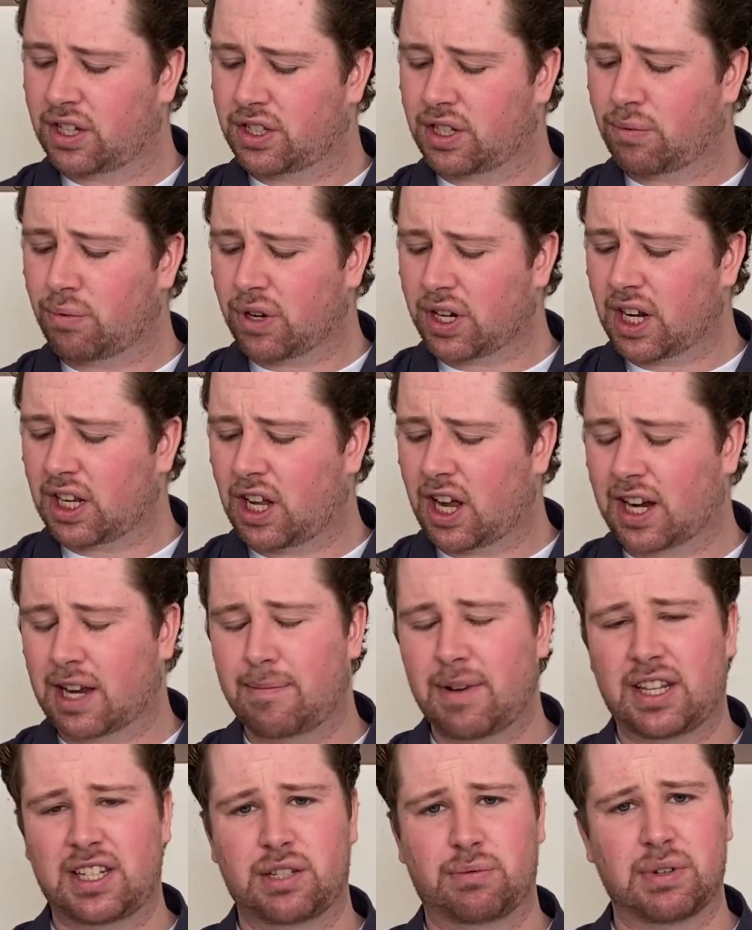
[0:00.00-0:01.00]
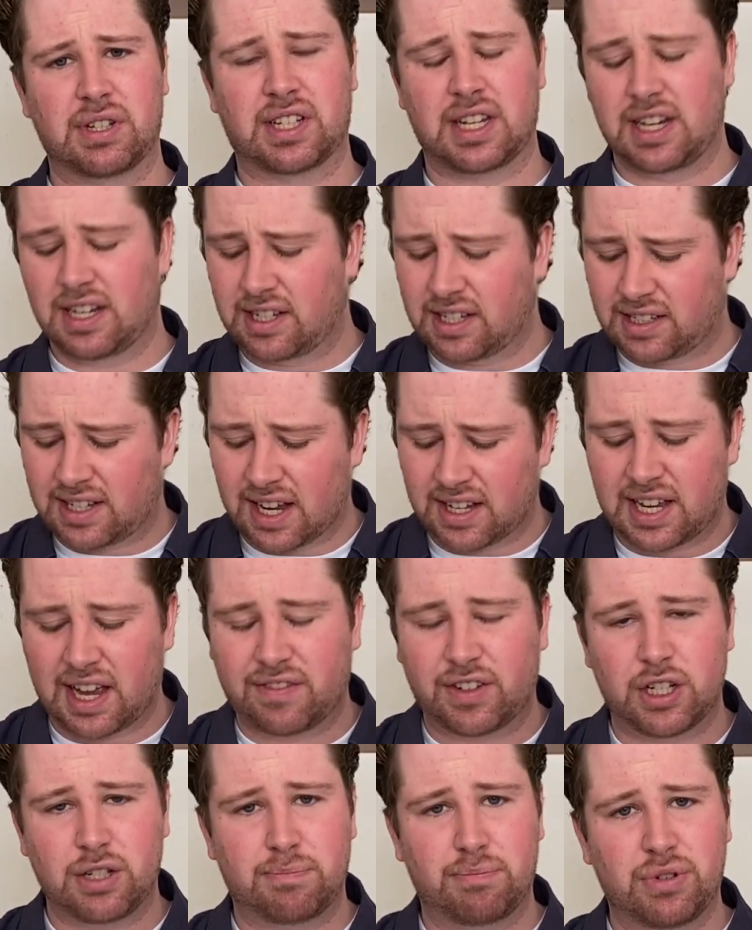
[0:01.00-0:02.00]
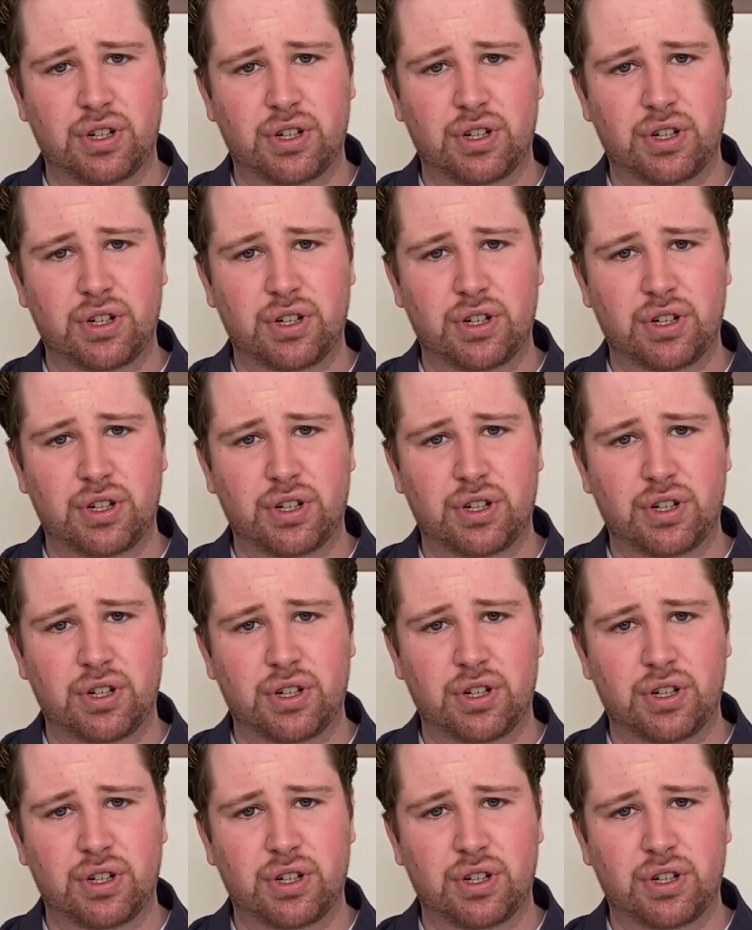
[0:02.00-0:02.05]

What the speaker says: So what I like about this whisky is it does have those